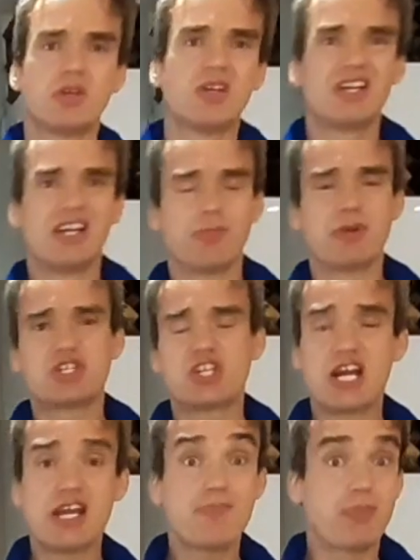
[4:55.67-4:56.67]
a little bit
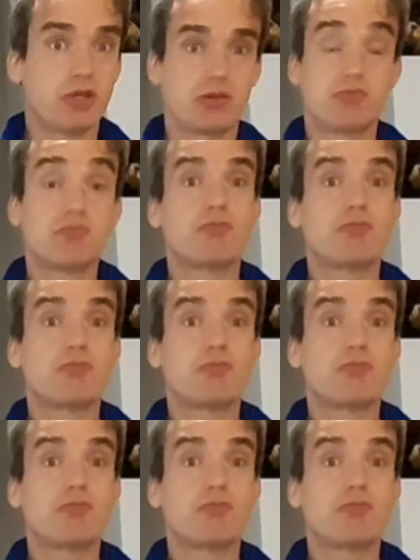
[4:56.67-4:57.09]
chilly, but